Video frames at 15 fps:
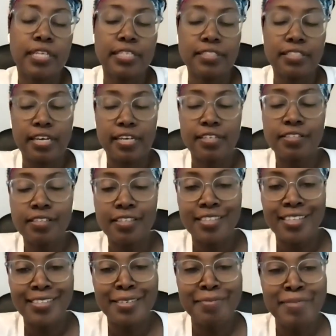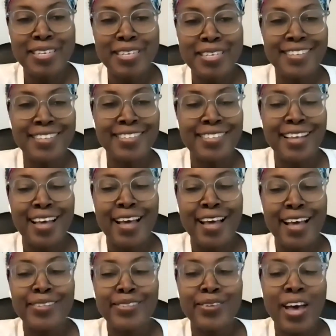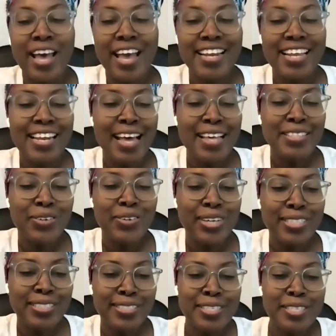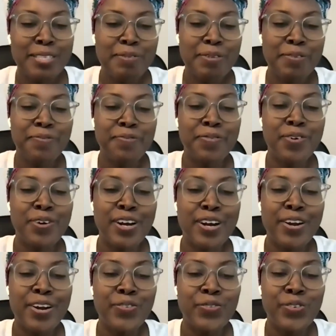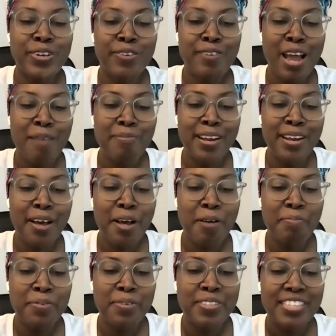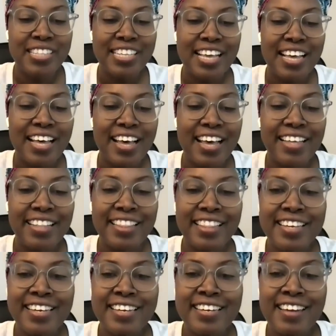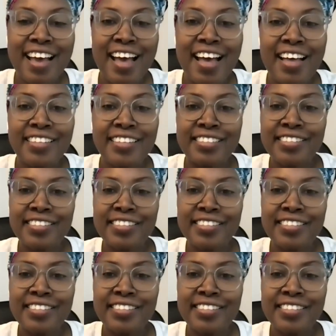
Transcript: That's excellent. That's amazing. So, any last questions before we wrap it up? I think not.